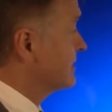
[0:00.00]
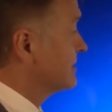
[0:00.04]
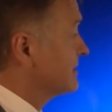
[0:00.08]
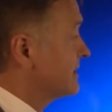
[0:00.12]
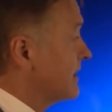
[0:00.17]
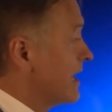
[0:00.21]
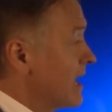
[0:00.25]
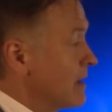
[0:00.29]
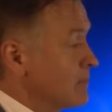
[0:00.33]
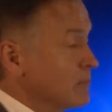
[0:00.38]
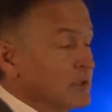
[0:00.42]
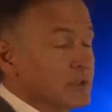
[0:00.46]
an
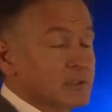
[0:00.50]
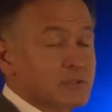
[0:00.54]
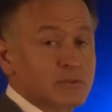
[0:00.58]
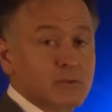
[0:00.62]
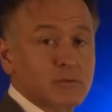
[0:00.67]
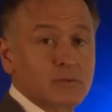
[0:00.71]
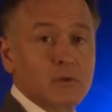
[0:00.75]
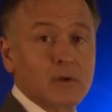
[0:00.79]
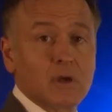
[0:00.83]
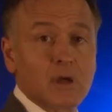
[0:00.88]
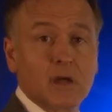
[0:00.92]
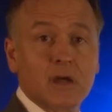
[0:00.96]

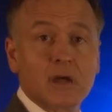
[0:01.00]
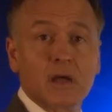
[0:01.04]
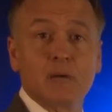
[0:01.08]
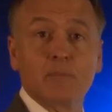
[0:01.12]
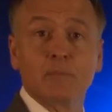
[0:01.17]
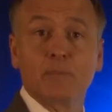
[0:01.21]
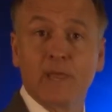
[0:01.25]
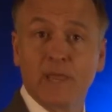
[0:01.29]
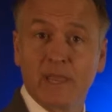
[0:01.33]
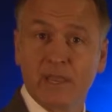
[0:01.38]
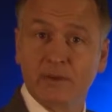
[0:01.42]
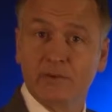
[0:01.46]
established
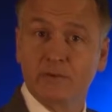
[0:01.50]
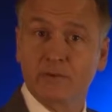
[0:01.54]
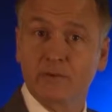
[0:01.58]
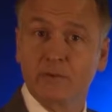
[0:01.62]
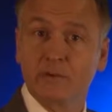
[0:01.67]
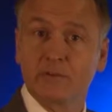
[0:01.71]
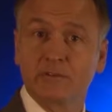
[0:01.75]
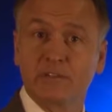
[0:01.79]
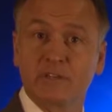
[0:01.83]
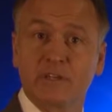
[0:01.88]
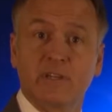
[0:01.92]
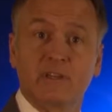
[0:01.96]

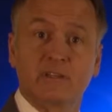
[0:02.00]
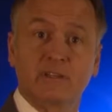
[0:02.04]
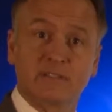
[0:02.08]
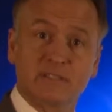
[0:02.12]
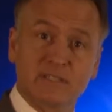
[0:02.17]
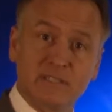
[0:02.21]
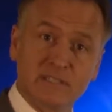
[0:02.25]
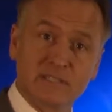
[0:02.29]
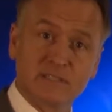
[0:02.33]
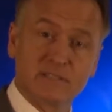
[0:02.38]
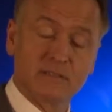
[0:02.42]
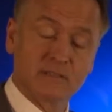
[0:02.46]
painter. She
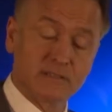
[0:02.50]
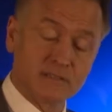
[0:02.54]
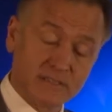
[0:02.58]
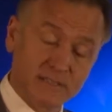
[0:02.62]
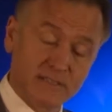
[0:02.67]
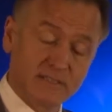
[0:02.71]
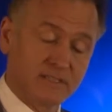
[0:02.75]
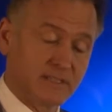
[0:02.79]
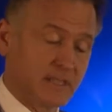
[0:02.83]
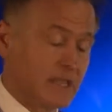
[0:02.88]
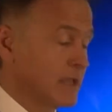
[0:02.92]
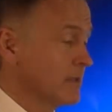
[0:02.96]
does
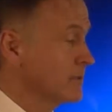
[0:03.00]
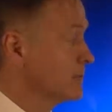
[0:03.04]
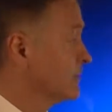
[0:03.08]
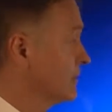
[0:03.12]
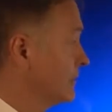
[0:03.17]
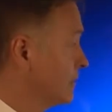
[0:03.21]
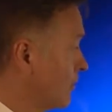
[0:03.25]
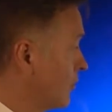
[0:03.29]
seascapes